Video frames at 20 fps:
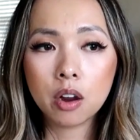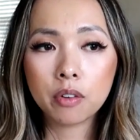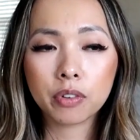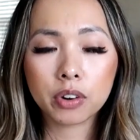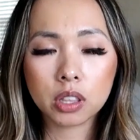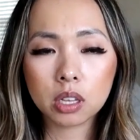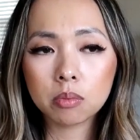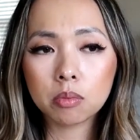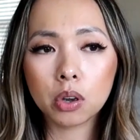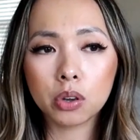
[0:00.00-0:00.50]

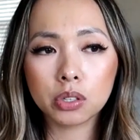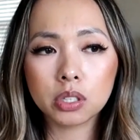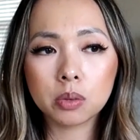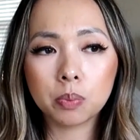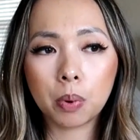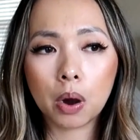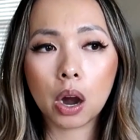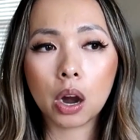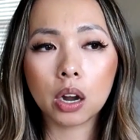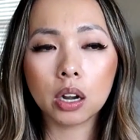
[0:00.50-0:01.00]
for the
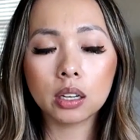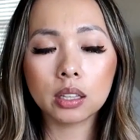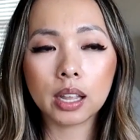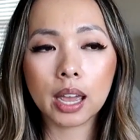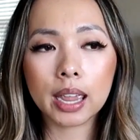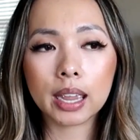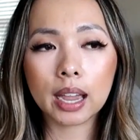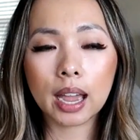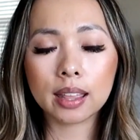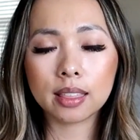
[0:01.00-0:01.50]
most part,
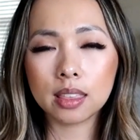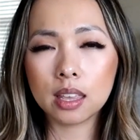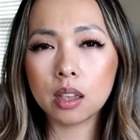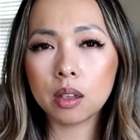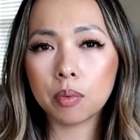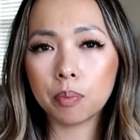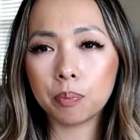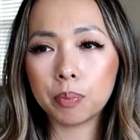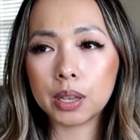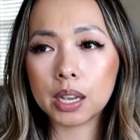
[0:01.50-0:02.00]
like, I
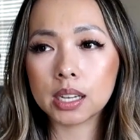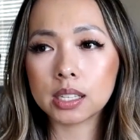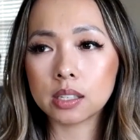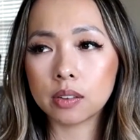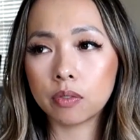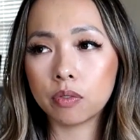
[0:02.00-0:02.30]
think because